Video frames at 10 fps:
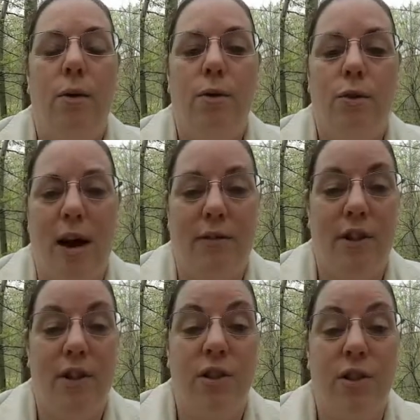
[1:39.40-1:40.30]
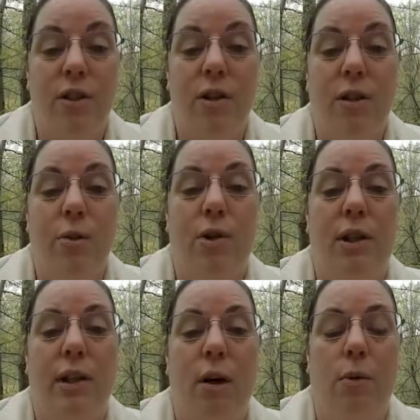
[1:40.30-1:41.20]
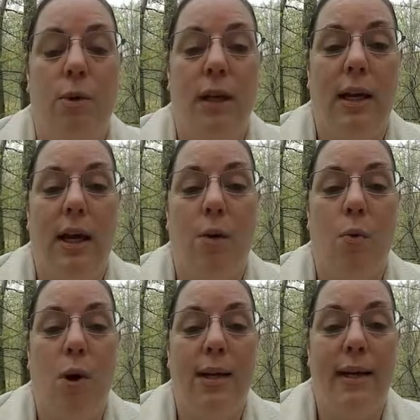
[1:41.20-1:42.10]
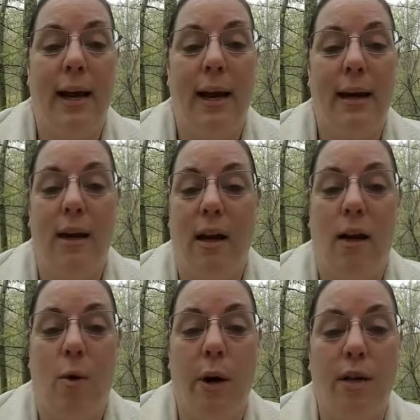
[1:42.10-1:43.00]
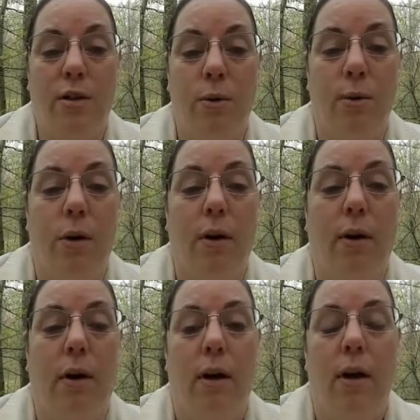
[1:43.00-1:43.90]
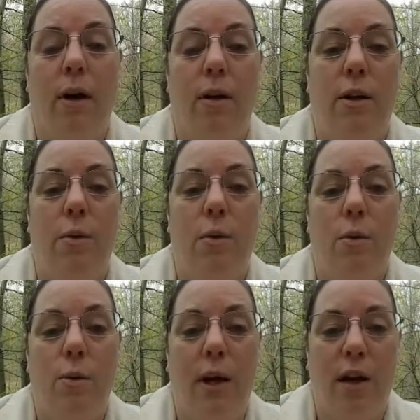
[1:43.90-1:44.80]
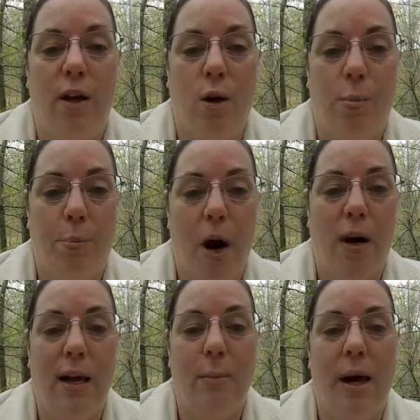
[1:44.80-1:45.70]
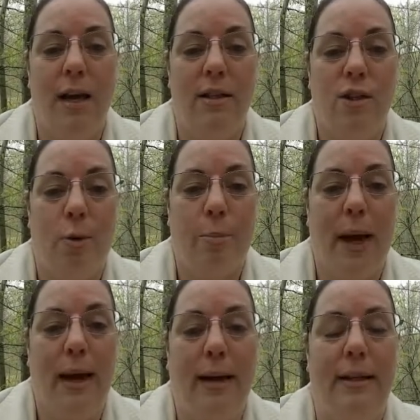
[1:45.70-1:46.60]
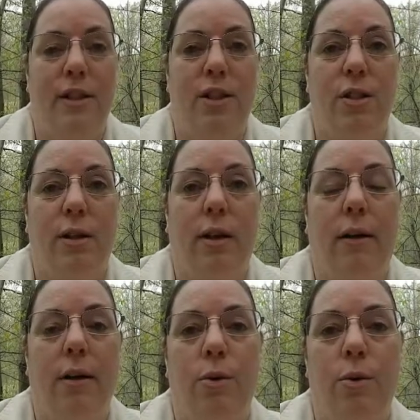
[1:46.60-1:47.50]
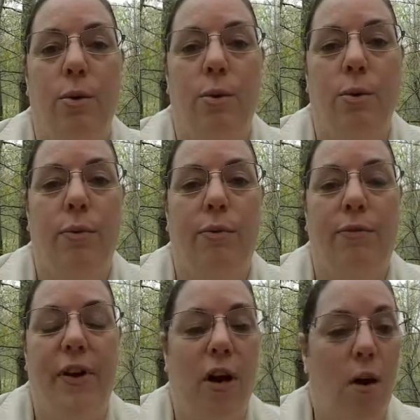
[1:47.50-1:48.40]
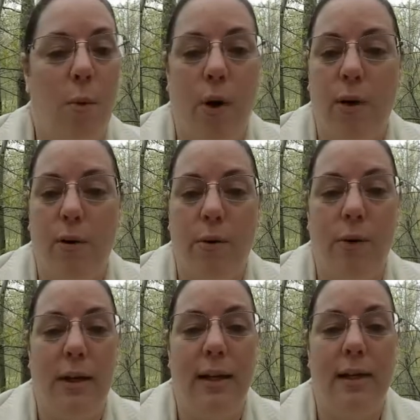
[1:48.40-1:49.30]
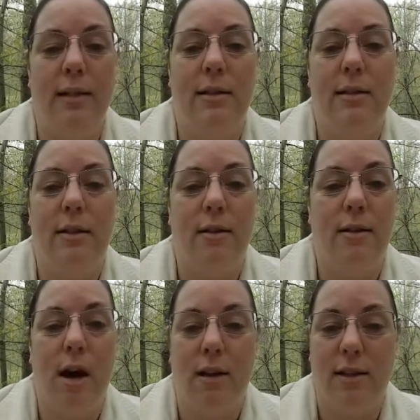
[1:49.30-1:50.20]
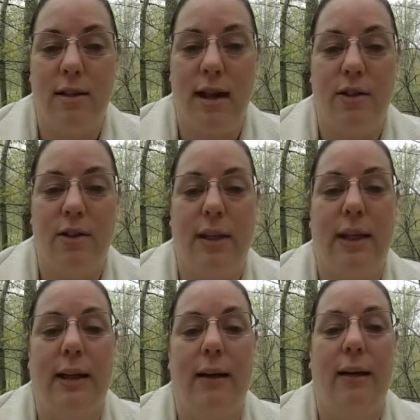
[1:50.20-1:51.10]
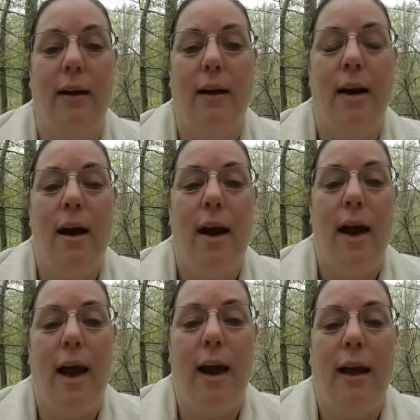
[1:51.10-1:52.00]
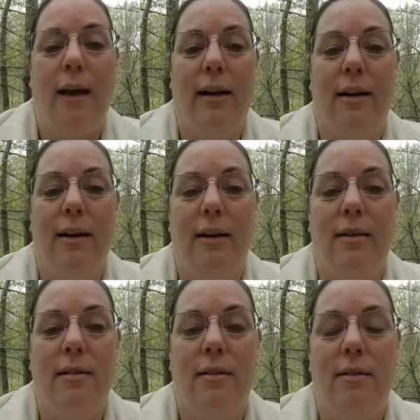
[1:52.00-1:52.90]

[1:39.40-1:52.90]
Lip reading: Travelers usually only get 1 day. You get a quick tour, you get your parking pass, your badge, you figure out where your unit is, you talk to scheduling, and